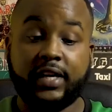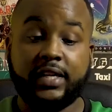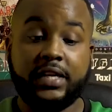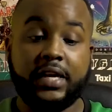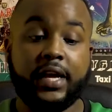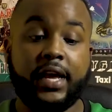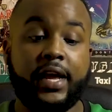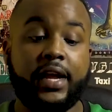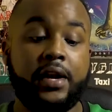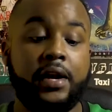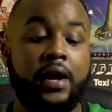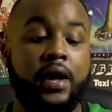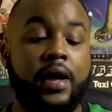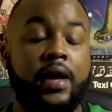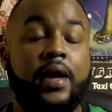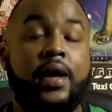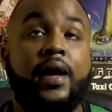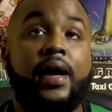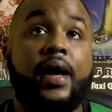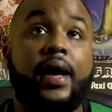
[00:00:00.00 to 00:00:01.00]
that again.
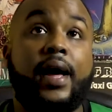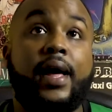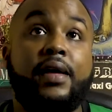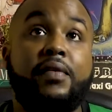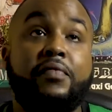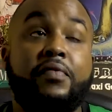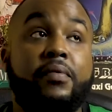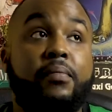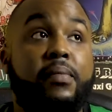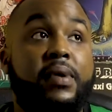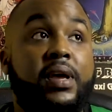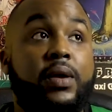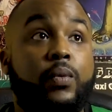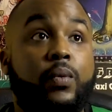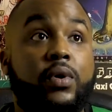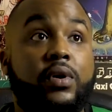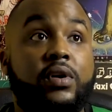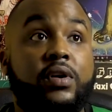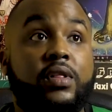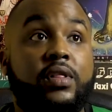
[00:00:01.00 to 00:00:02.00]
Haven't made
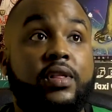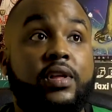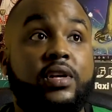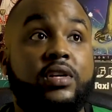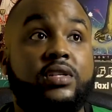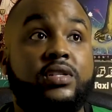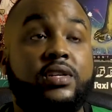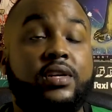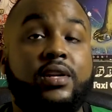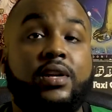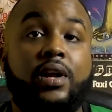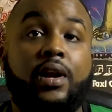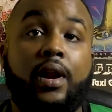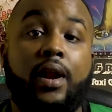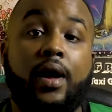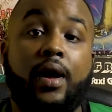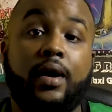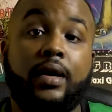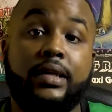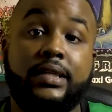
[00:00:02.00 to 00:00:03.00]
one of these in a
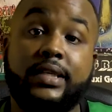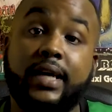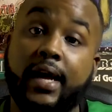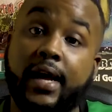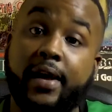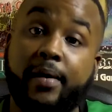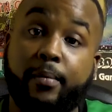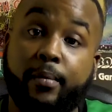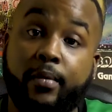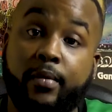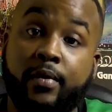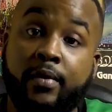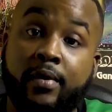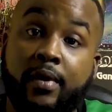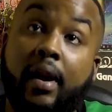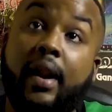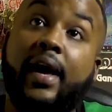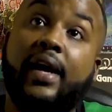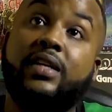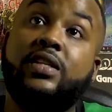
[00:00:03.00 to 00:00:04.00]
long time.
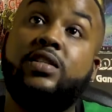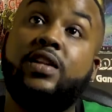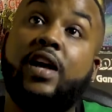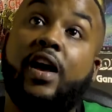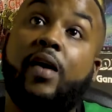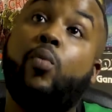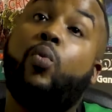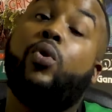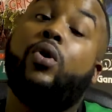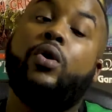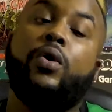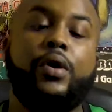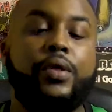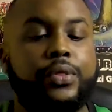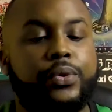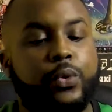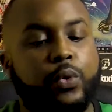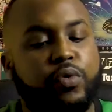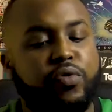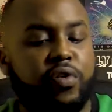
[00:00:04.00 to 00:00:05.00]
Last time we were going
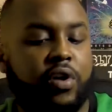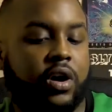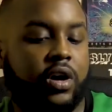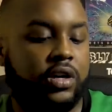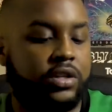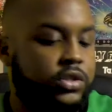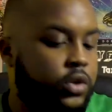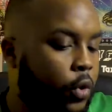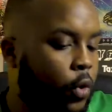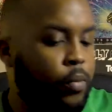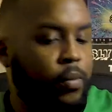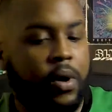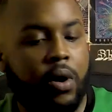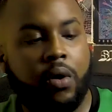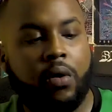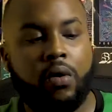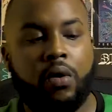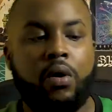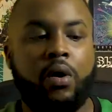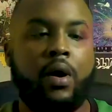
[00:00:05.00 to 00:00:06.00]
through
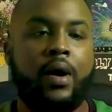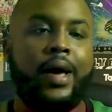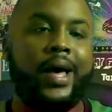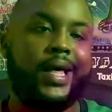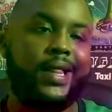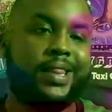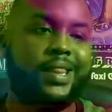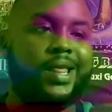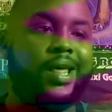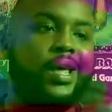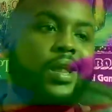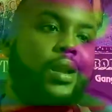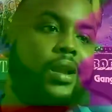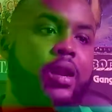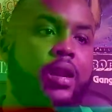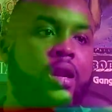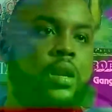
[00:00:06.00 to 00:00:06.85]
Vlogtober, and then